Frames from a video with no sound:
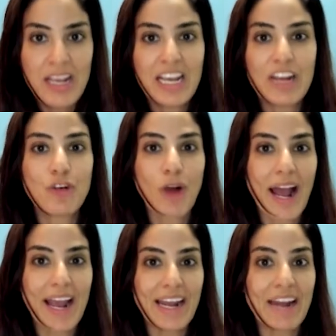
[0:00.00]
He
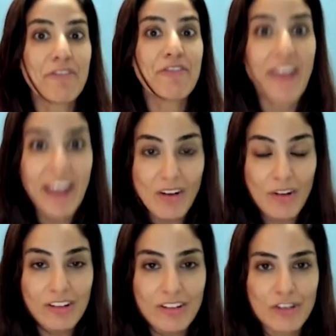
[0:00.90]
tried and
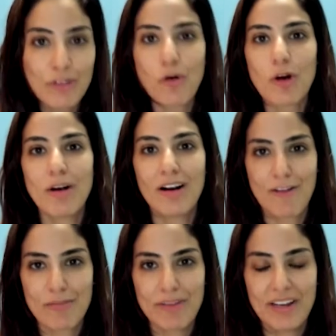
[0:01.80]
failed to form a
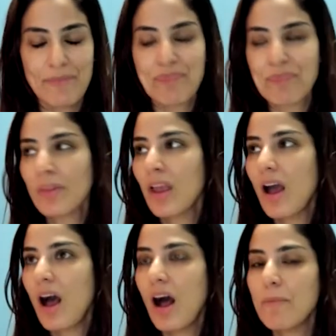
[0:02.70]
government.
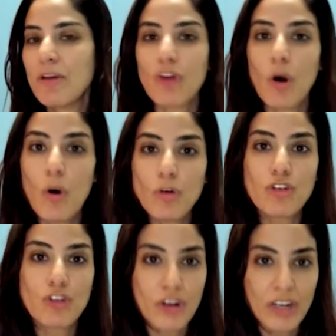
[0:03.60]
Um, his own
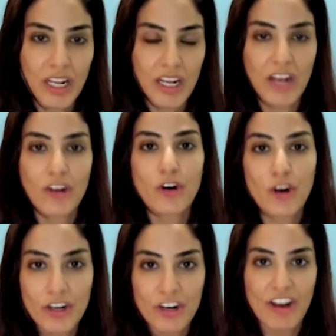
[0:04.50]
Sunni and
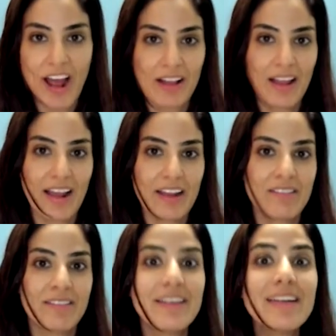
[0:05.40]
Kurdish
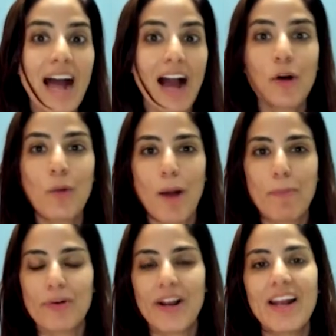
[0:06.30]
allies did not
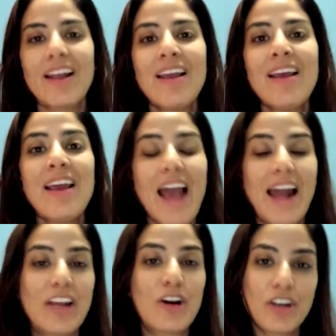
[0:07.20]
cooperate,
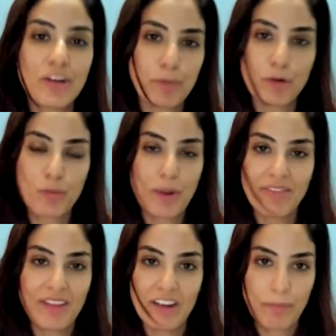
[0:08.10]
and he couldn't
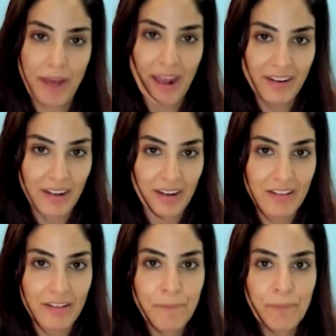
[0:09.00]
persuade the
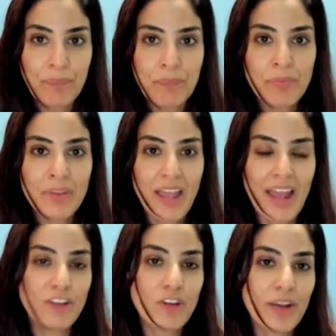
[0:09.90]
independents.
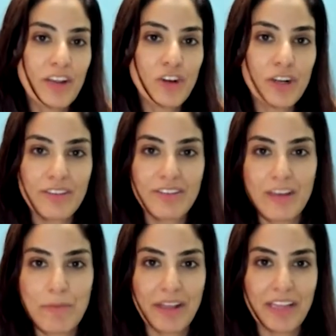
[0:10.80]
And so he took the
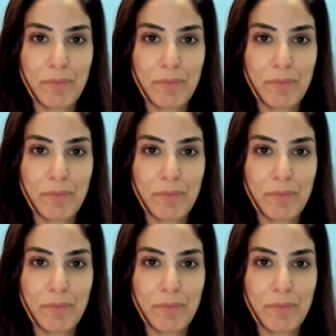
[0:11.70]
seemingly